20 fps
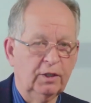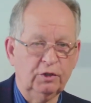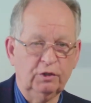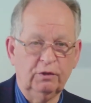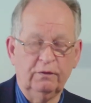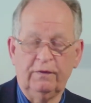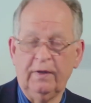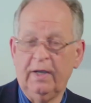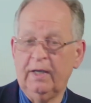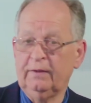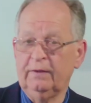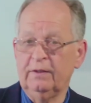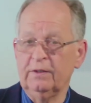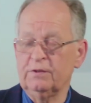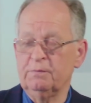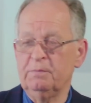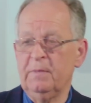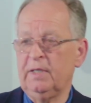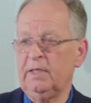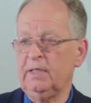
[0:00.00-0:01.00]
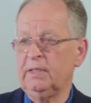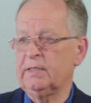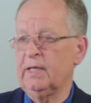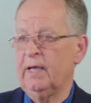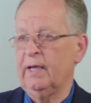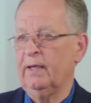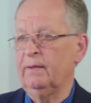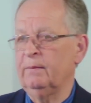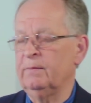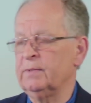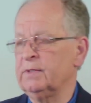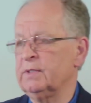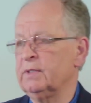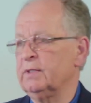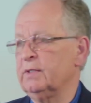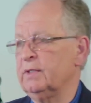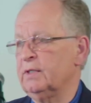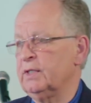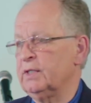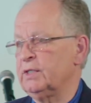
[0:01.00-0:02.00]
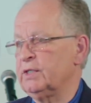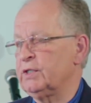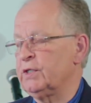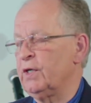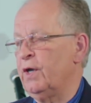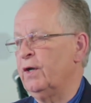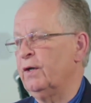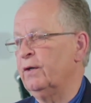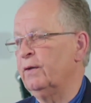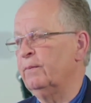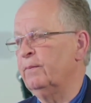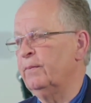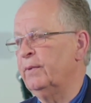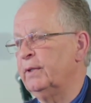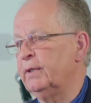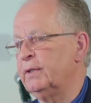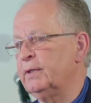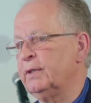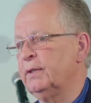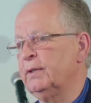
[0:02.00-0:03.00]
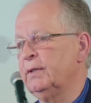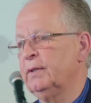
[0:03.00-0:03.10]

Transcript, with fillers: You've heard this many times, this song, but